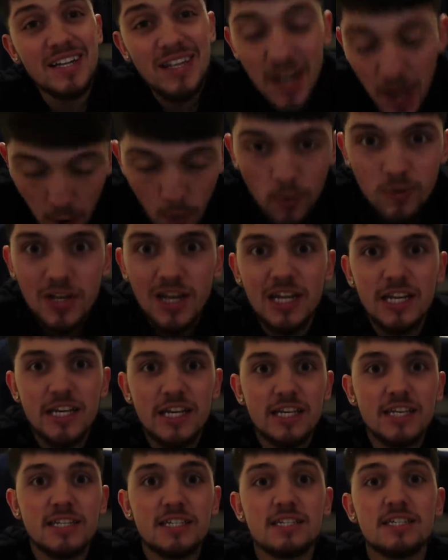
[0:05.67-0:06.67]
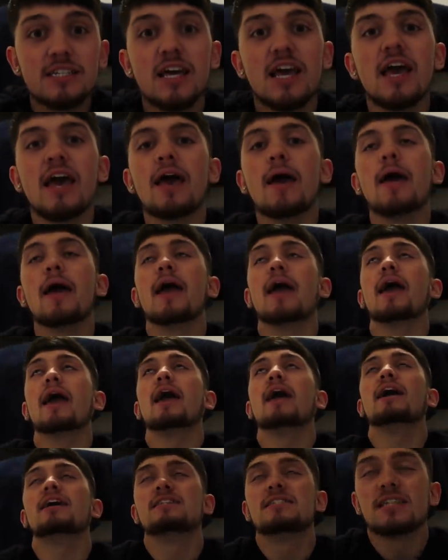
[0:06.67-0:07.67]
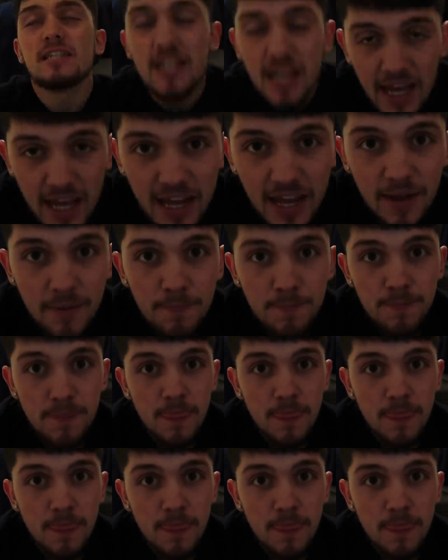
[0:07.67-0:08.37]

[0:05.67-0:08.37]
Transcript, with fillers: know what it is. And today,